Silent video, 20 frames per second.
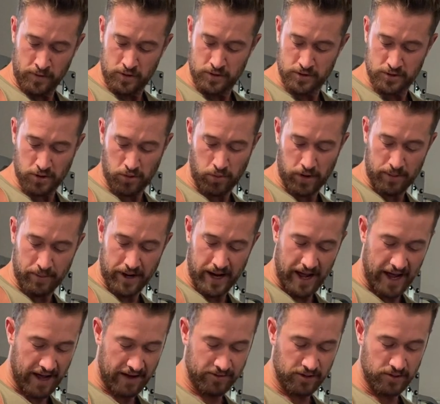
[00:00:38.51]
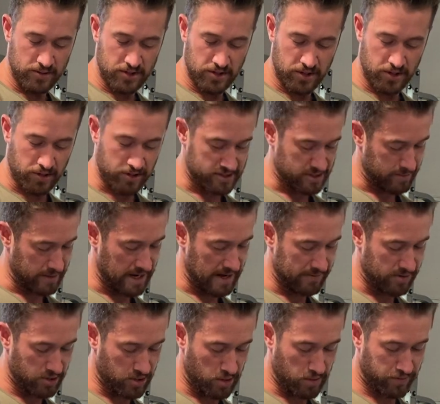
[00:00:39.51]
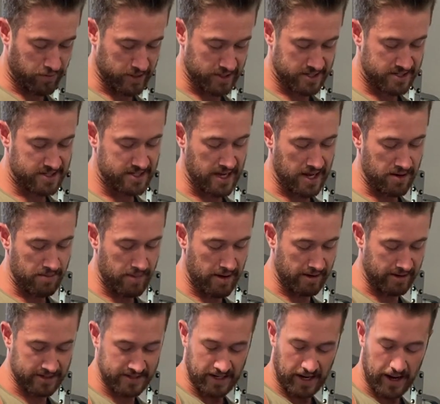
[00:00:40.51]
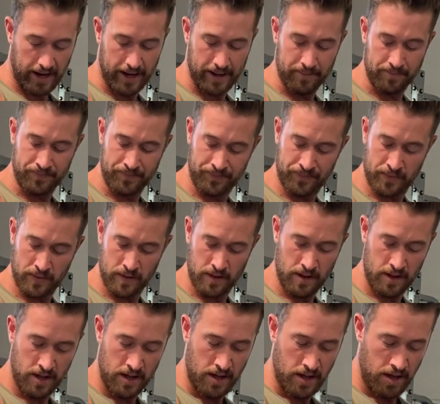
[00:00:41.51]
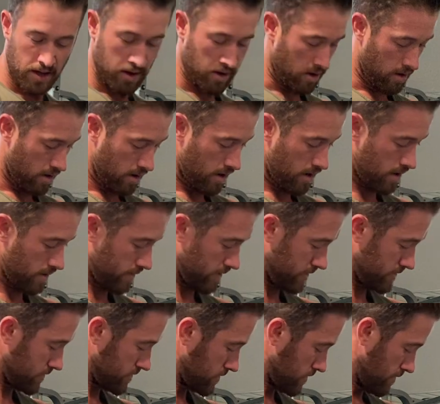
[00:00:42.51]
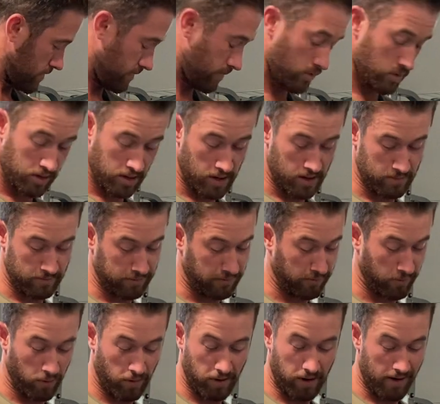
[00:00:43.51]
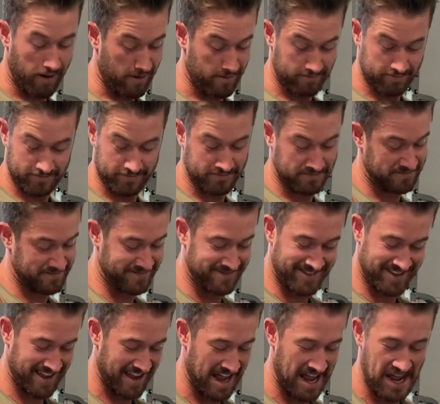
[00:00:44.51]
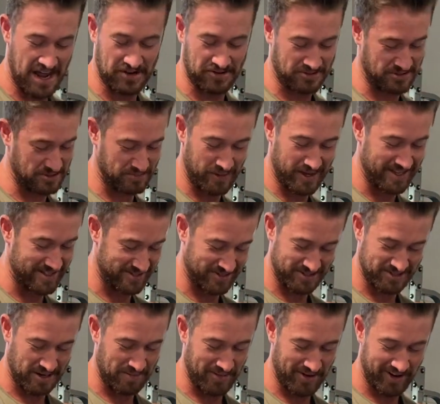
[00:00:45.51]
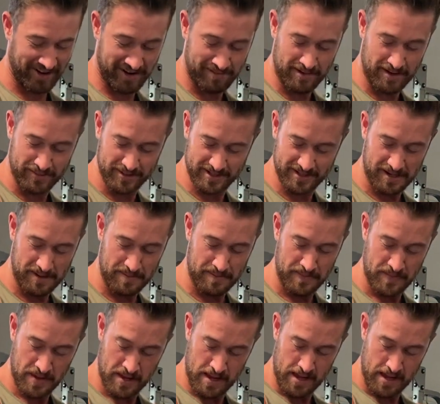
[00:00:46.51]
So what I'm gonna have you do is I'm gonna have you go for a set amount of time on these, we'll call them forearm handle spins or something. I'll come up with some.